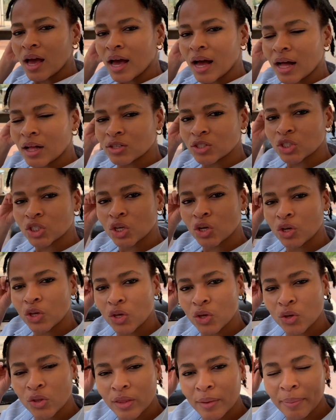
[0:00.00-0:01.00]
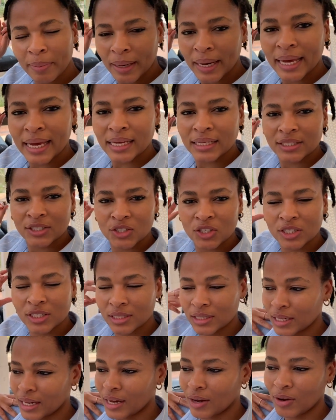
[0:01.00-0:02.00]
I'll show you the place
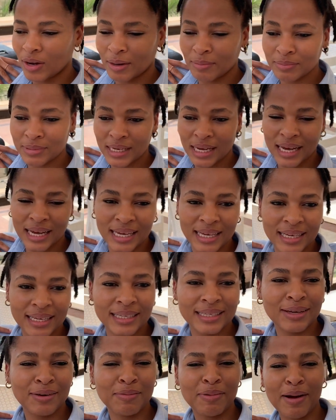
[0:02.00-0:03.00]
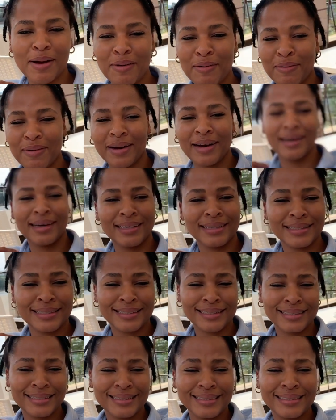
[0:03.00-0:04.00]
just now. I'm tired.
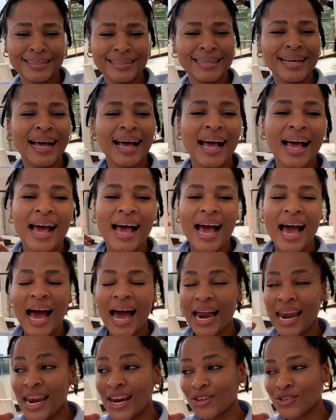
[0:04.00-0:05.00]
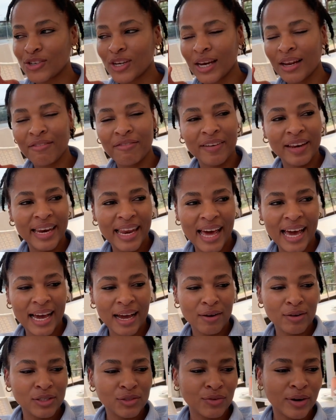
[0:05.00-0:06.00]
I literally feel like
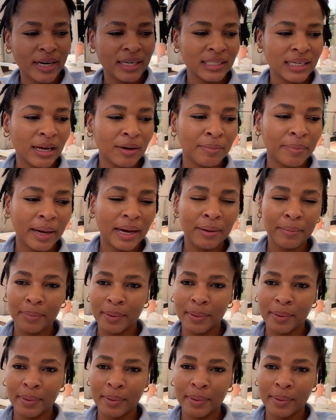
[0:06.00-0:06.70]
I was run down by a